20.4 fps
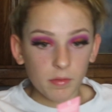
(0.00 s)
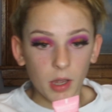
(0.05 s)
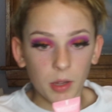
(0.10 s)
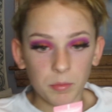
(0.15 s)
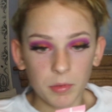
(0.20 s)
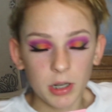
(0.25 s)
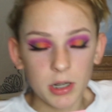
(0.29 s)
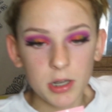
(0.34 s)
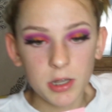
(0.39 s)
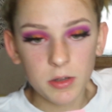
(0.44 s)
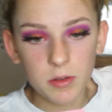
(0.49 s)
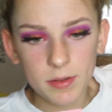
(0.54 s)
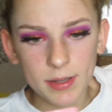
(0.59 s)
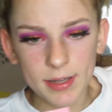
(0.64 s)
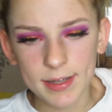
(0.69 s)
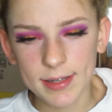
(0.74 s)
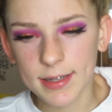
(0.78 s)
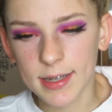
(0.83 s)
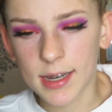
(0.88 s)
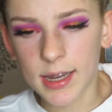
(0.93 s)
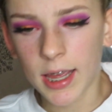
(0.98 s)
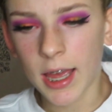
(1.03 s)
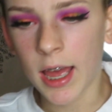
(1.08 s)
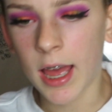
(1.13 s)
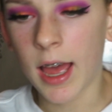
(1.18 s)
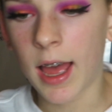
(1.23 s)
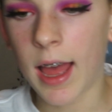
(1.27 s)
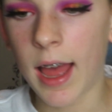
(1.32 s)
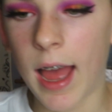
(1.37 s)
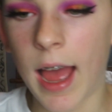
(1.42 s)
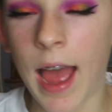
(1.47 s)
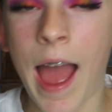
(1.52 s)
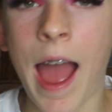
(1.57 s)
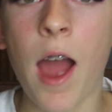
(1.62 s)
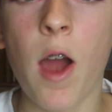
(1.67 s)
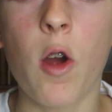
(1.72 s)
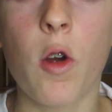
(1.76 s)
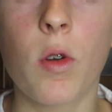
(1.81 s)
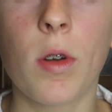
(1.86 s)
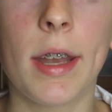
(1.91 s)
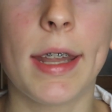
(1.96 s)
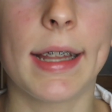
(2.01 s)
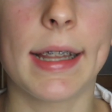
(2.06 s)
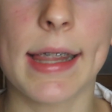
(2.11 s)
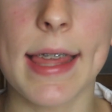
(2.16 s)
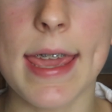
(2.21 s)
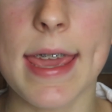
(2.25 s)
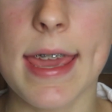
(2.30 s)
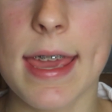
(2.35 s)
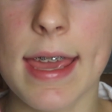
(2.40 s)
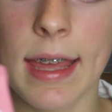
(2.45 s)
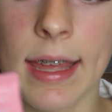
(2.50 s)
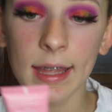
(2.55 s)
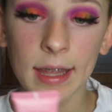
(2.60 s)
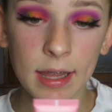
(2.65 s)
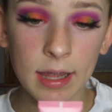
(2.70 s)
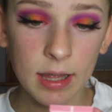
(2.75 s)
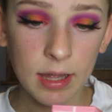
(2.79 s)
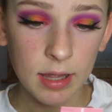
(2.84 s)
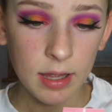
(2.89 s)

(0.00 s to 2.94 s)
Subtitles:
I'm gonna use this Caudalie